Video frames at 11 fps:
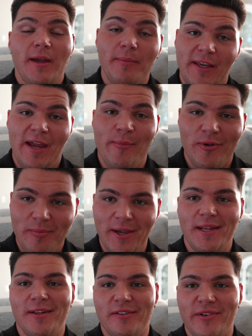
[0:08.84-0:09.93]
up the camera, make
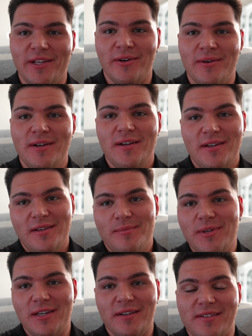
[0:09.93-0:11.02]
another video
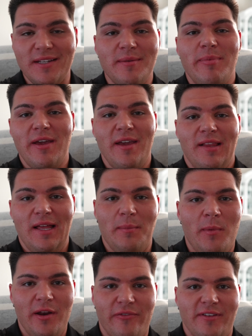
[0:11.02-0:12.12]
because I did pay a lot of
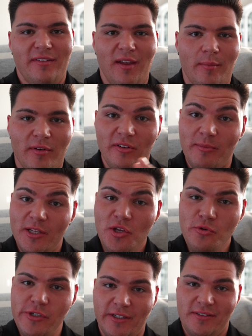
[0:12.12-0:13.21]
money for this camera, so I'm gonna
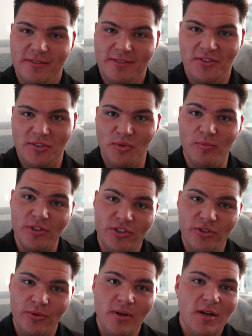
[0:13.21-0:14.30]
use it. So that's what I'm gonna
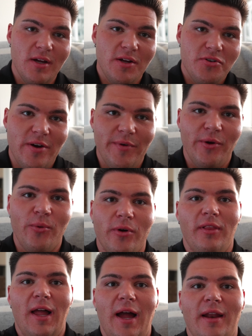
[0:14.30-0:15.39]
do, try and record a
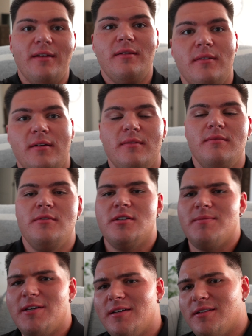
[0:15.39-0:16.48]
lot, just
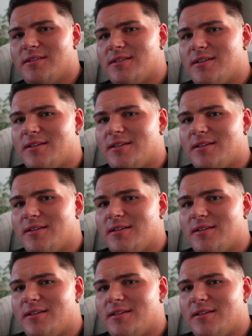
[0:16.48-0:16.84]
because